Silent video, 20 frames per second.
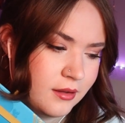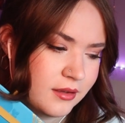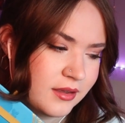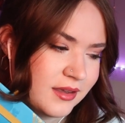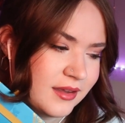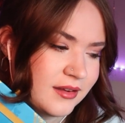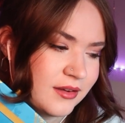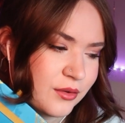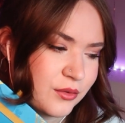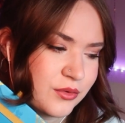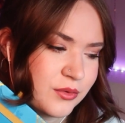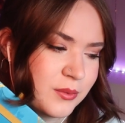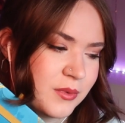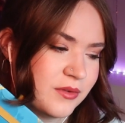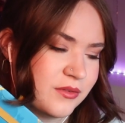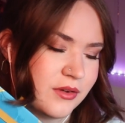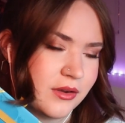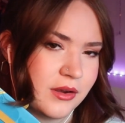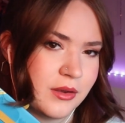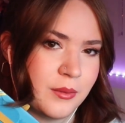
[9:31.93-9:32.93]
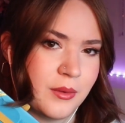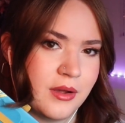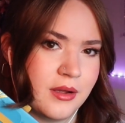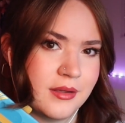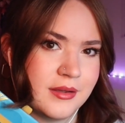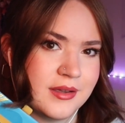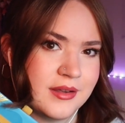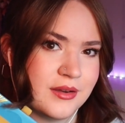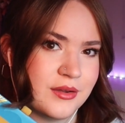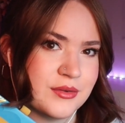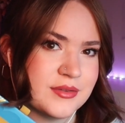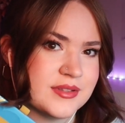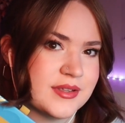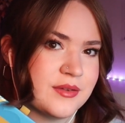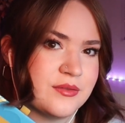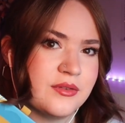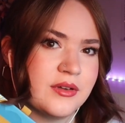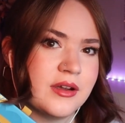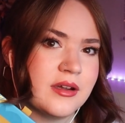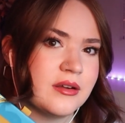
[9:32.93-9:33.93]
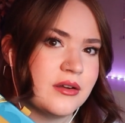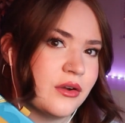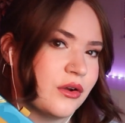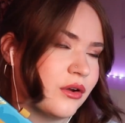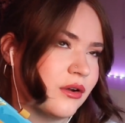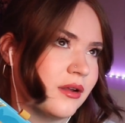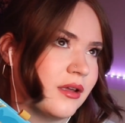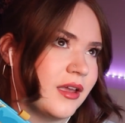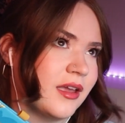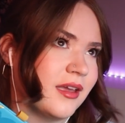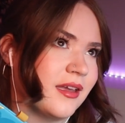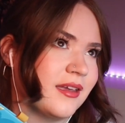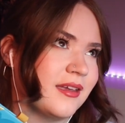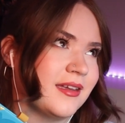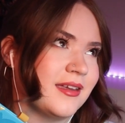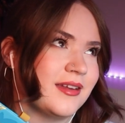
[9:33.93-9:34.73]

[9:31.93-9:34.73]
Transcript: He knows me very well. He knows I'm very nerdy.